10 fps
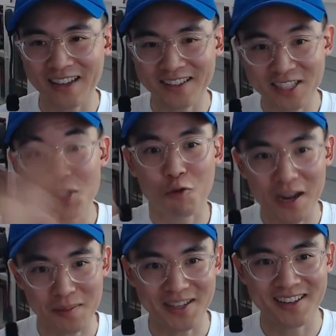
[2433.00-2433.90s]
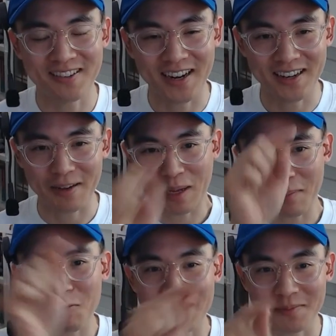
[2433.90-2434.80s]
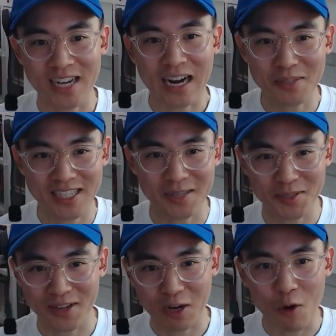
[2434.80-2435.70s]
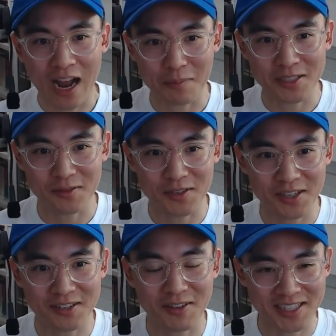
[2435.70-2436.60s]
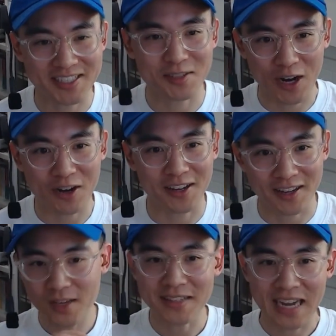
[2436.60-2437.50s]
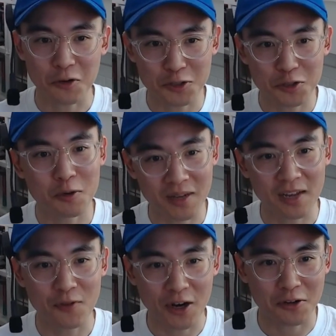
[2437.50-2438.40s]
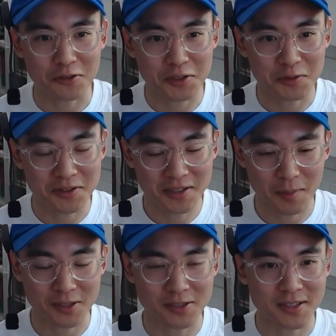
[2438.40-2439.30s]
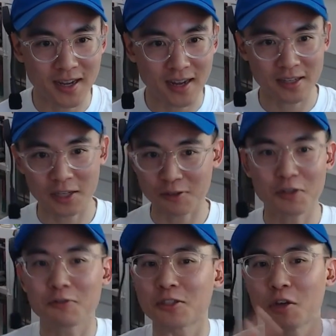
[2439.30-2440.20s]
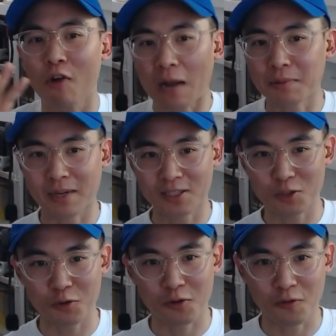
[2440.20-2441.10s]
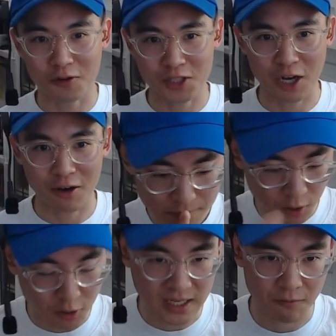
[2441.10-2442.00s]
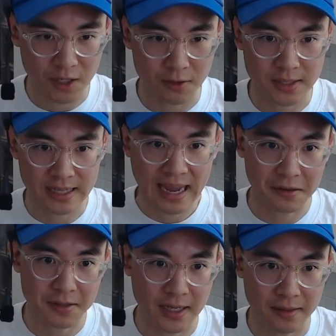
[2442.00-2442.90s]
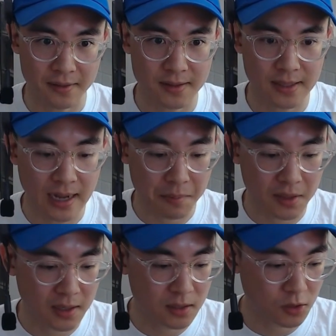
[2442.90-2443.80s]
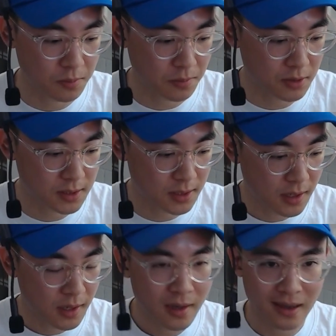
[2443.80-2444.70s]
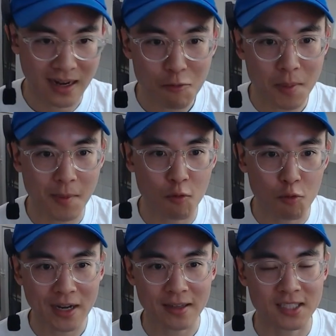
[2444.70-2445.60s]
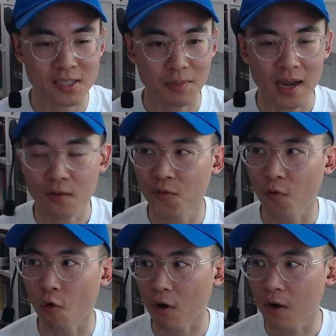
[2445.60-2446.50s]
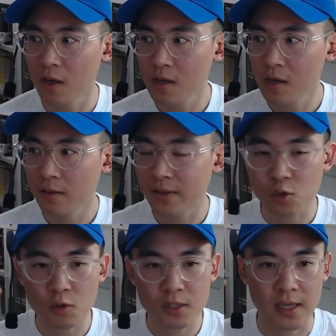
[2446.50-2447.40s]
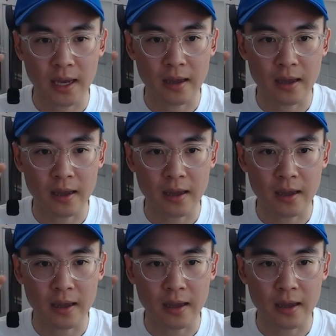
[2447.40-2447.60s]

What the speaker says: and describe it, right? Like maybe with some timestamps of like what happens in a video, right? This is very like, not that old school, but like fairly old school compared to today. Like there was no optimized tool for sharing prototype videos and annotating things that happen at certain points. And I remember reading his spec for, this was